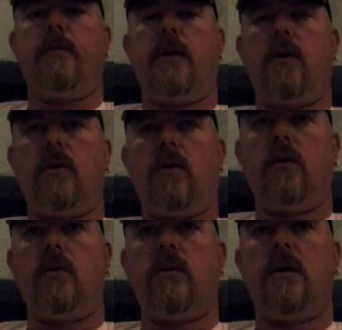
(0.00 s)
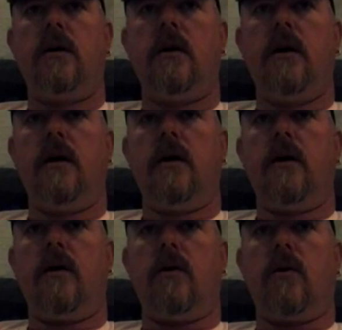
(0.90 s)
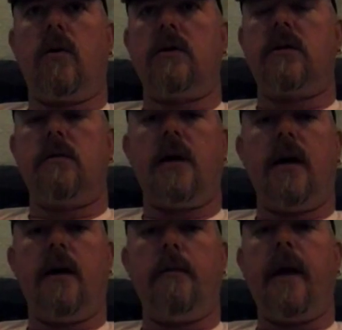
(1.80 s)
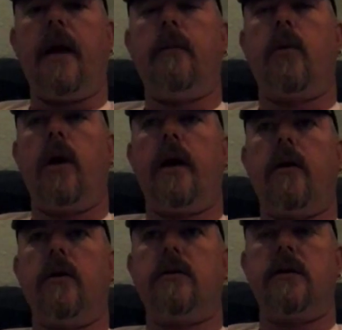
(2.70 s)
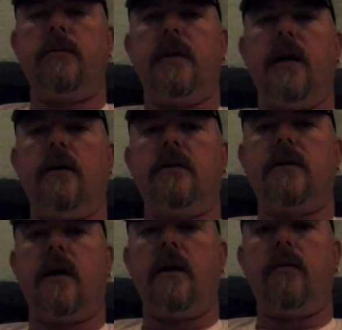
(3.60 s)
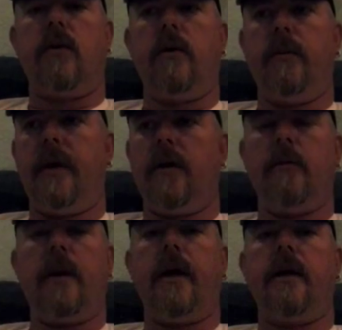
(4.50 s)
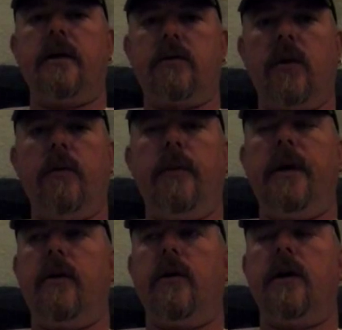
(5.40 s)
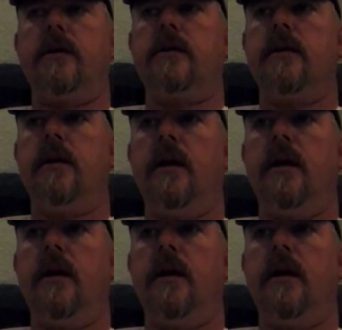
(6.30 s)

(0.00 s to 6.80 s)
pole or some kind of main breaker or something outside where your meter main is, where your meter is.